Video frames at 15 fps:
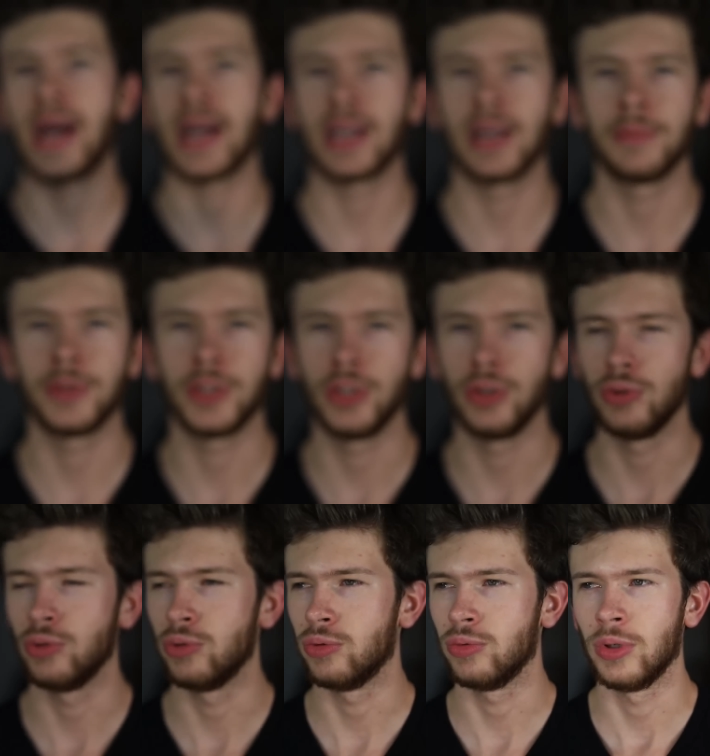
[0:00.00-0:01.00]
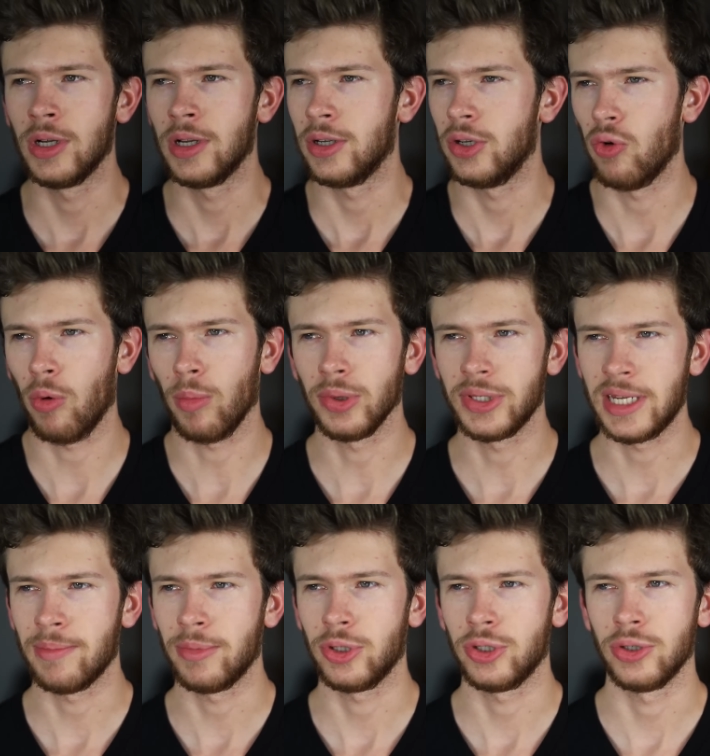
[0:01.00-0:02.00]
back up to normal
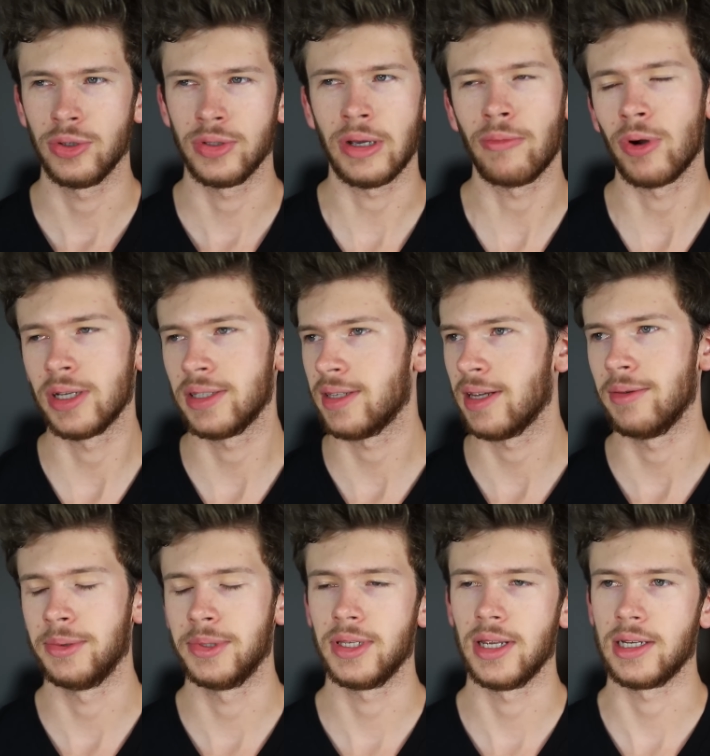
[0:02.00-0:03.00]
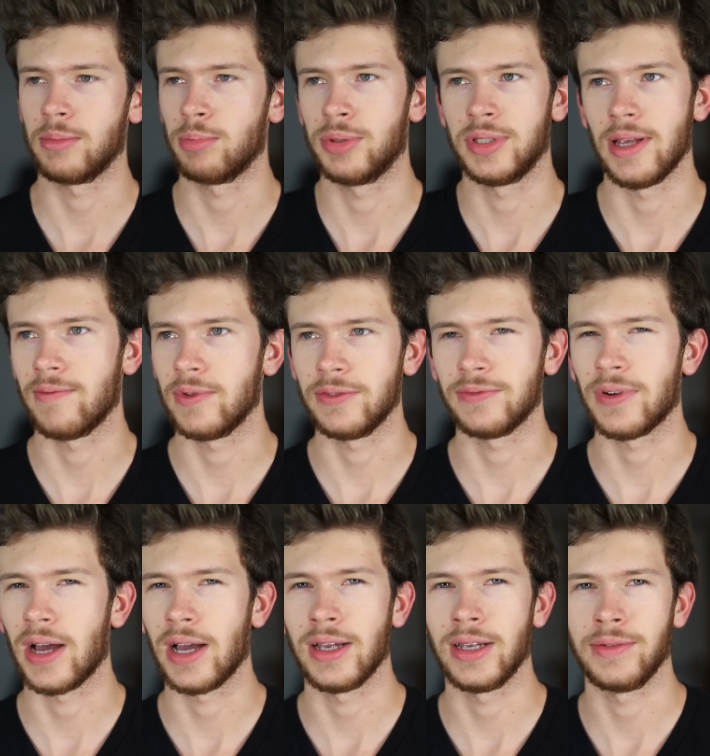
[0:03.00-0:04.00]
temperatures. I want to say it was like
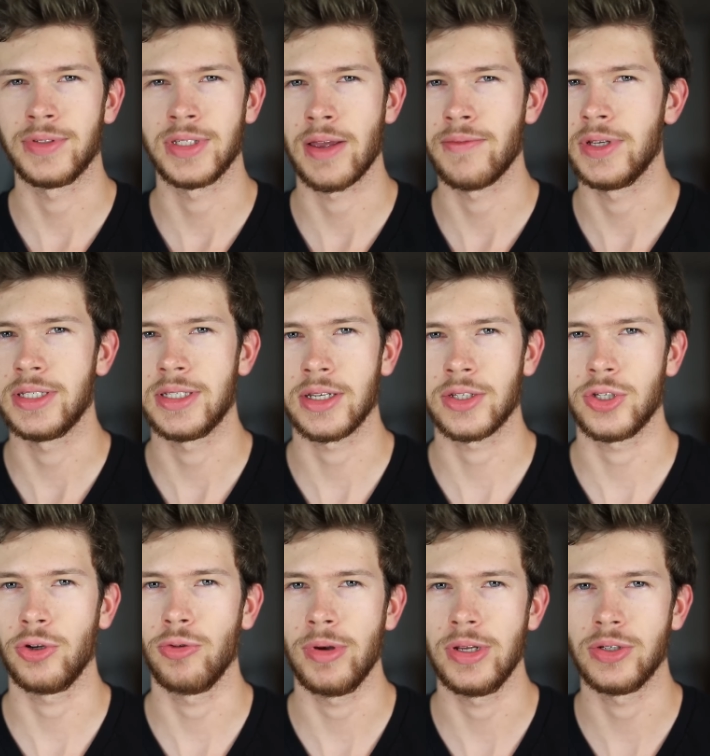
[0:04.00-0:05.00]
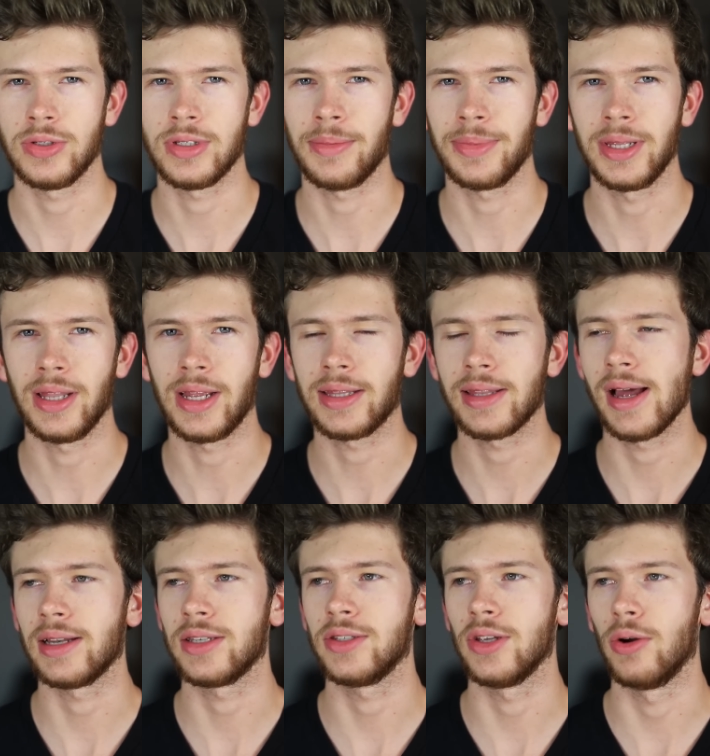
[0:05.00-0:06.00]
seventy-five, seventy-six degrees or something like
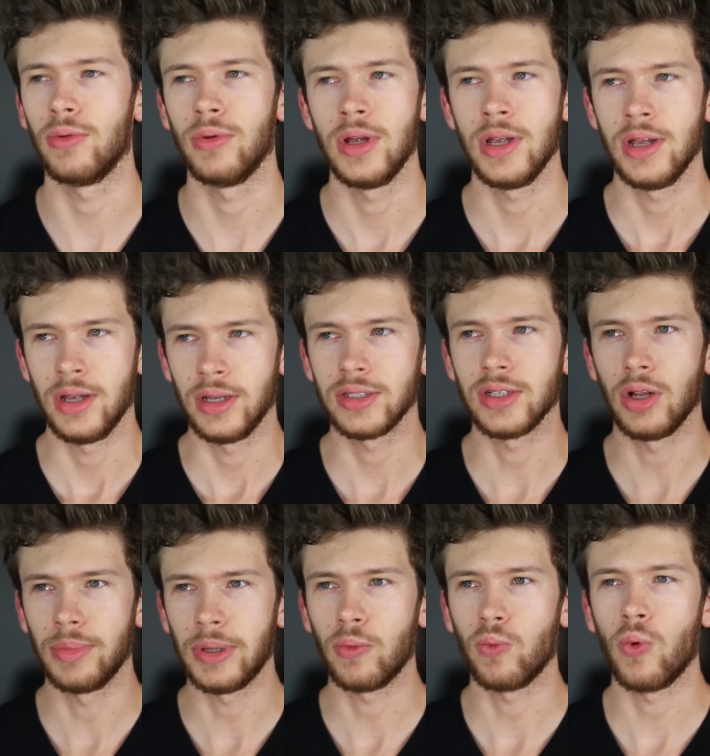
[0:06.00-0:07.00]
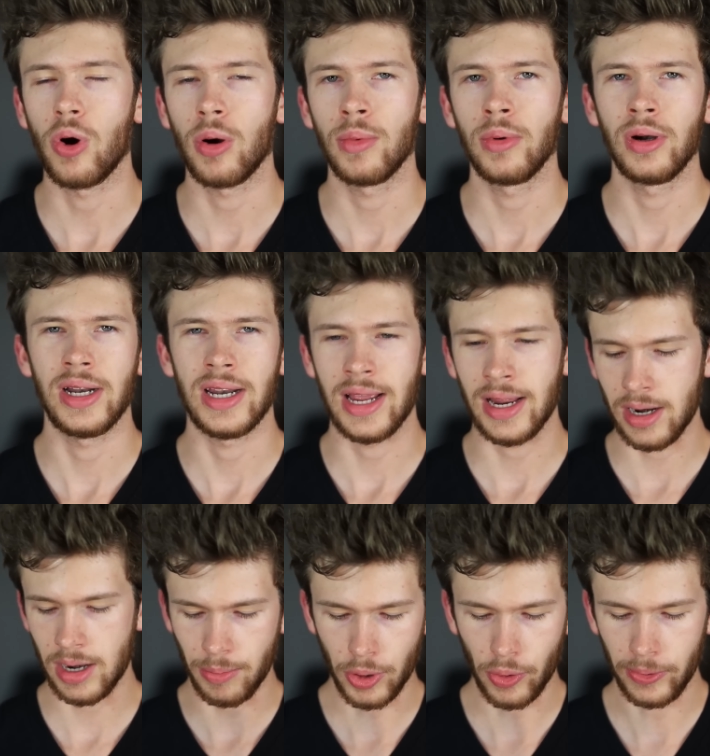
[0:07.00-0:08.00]
that. So it's a little bit warmer, and I
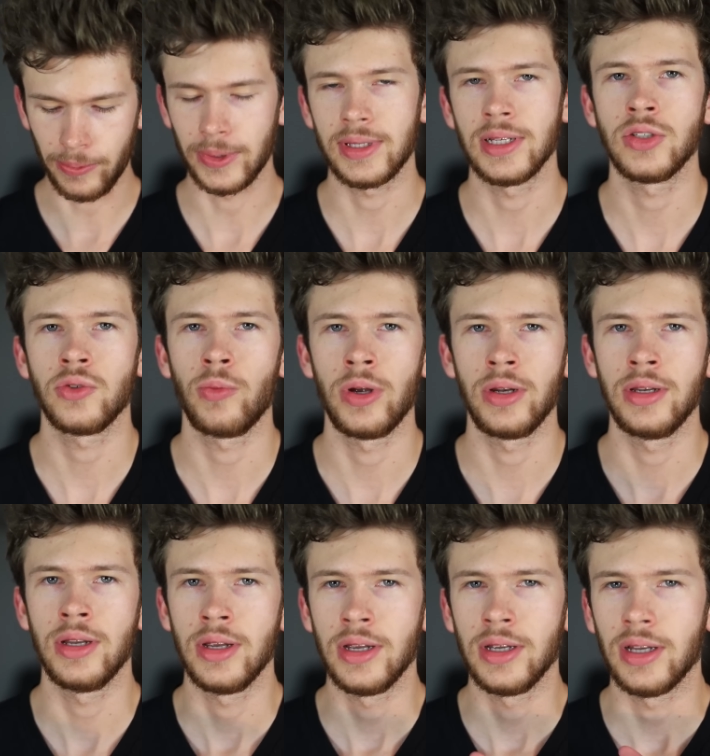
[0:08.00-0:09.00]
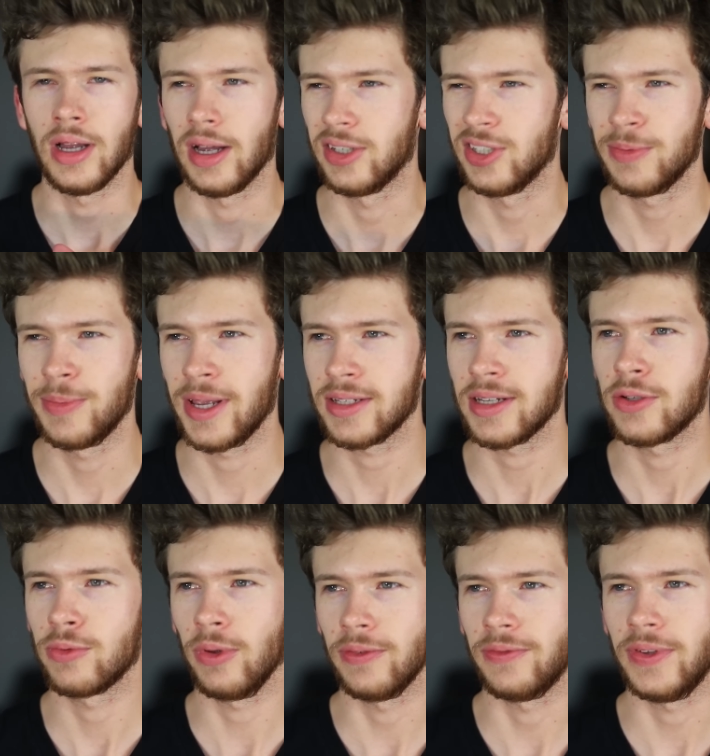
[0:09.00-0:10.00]
ended up going with this one uh, just because I
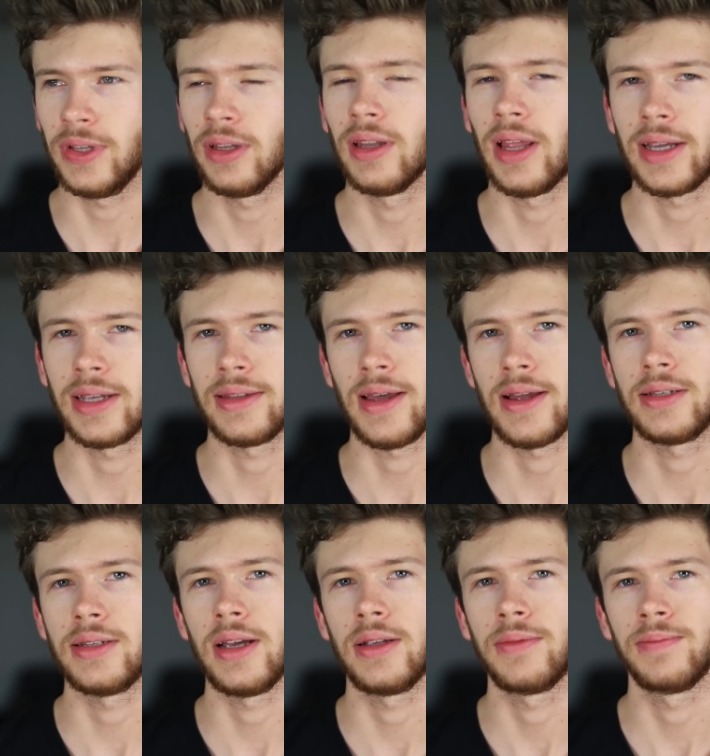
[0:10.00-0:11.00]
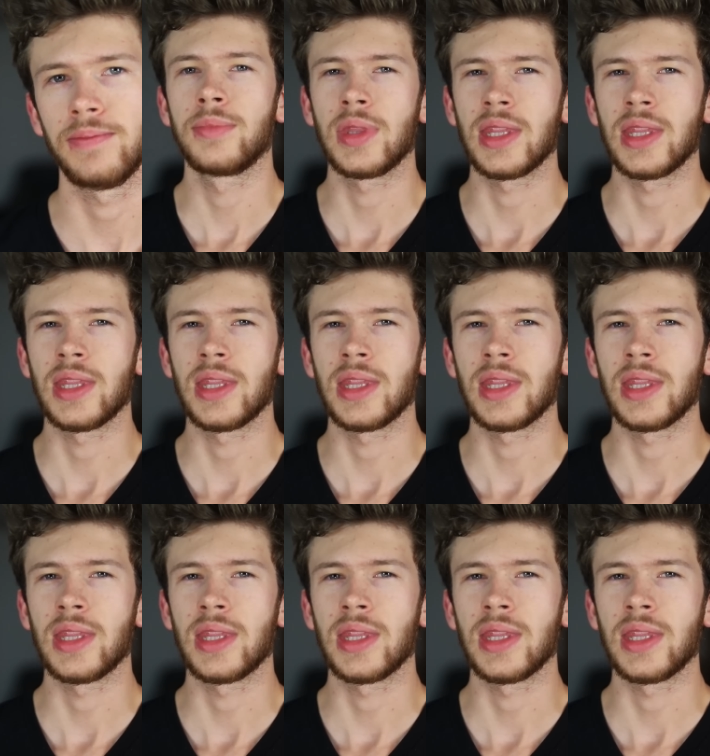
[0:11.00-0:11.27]
was really feeling like it that day.